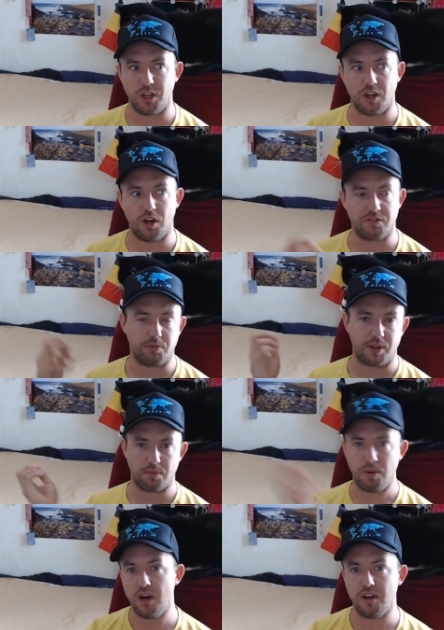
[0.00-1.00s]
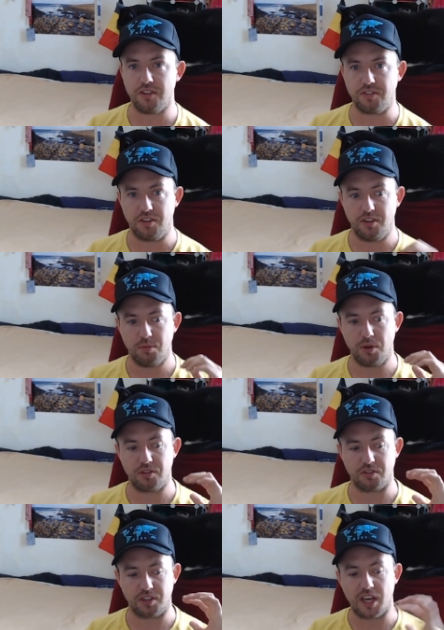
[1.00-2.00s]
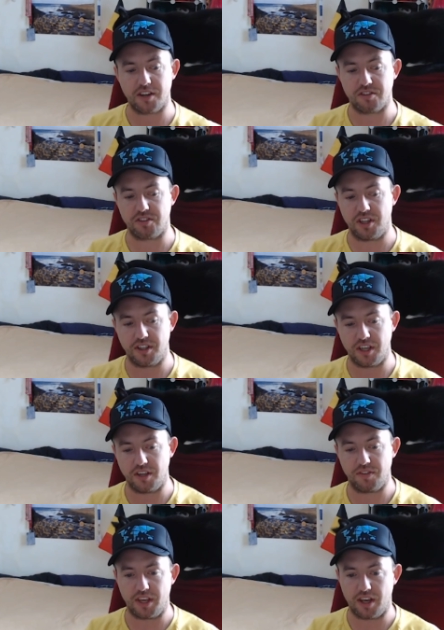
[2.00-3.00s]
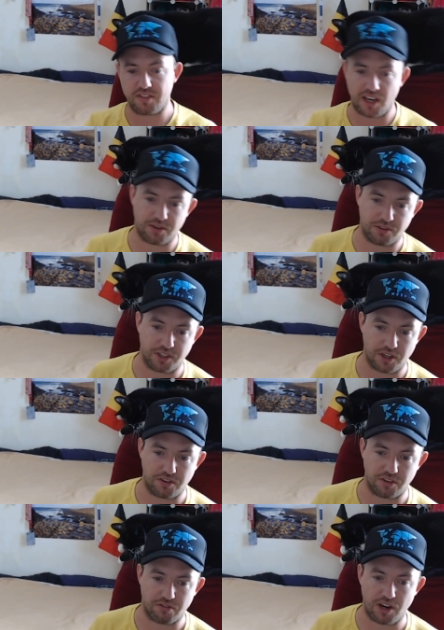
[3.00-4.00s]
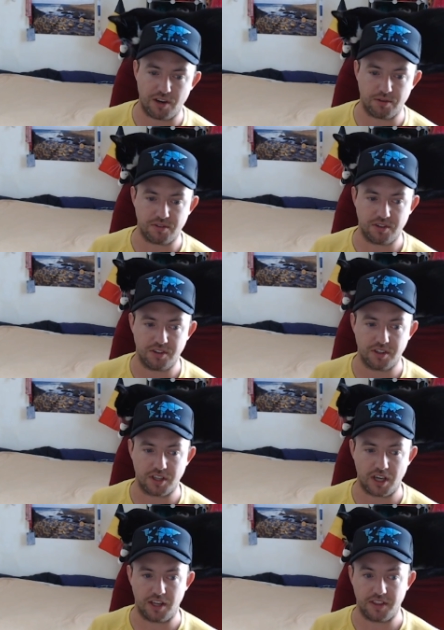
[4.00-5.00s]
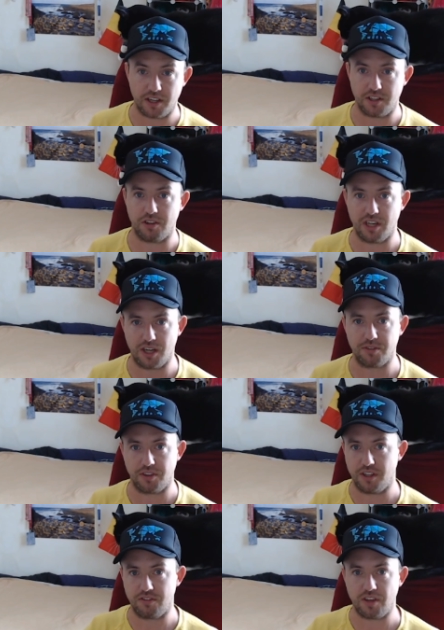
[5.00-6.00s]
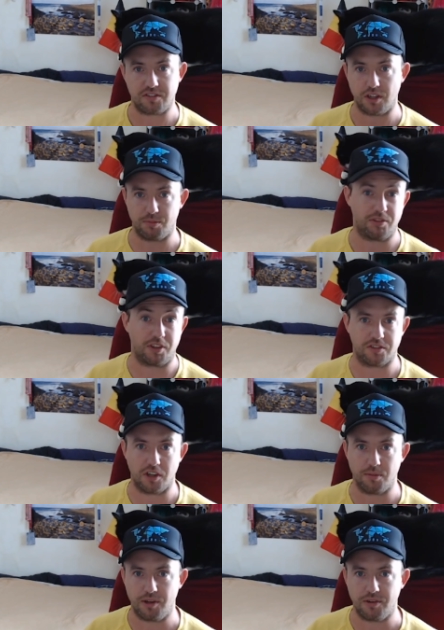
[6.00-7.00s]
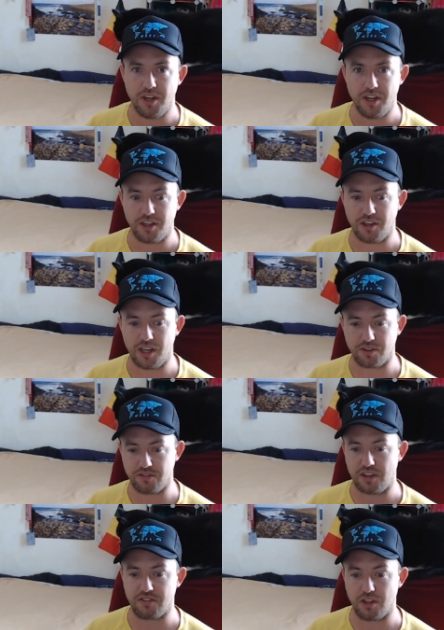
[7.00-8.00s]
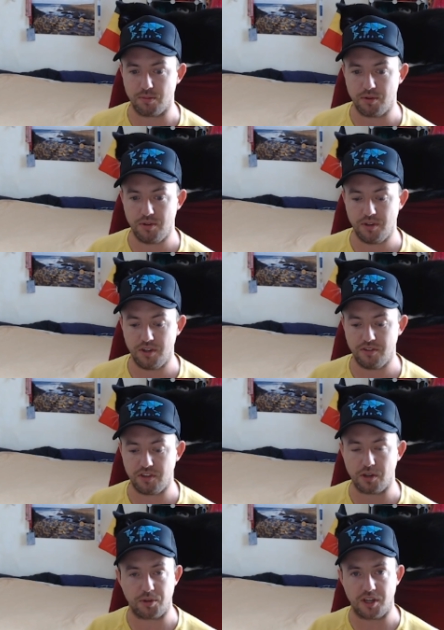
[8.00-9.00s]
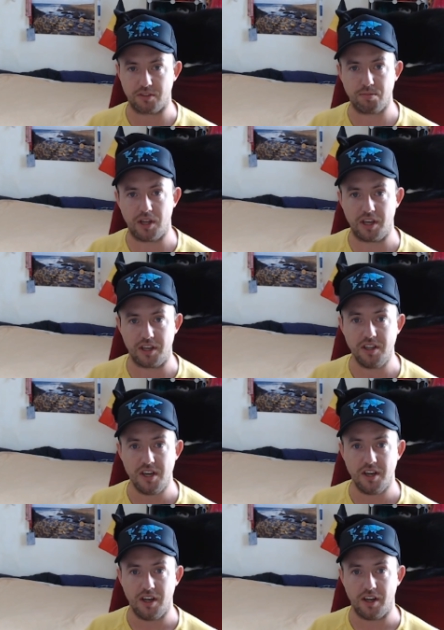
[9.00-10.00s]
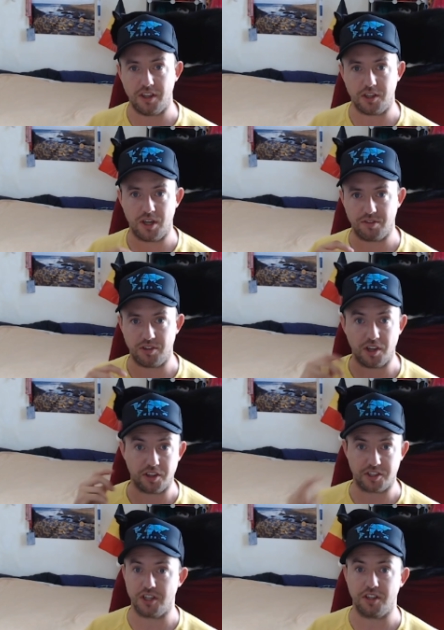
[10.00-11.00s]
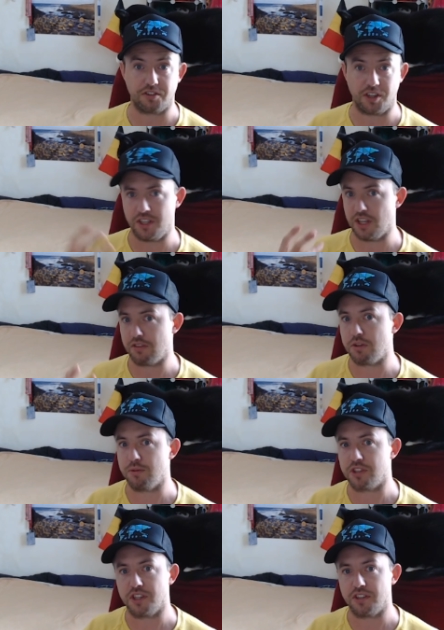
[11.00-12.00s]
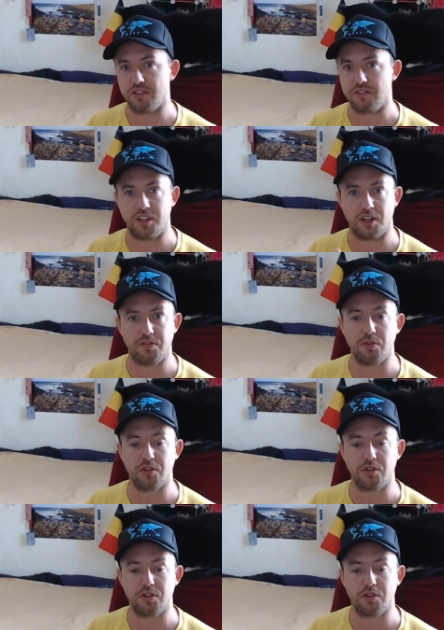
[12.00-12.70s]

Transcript: after you make a pass, the person catches it, and then if they get a tackle, they go to the ground. Okay, and then you're allowed to then set up. It's like a timeout. You're allowed to set up your next play, and then you have another chance, right? And you get 3 more chances. So you get 4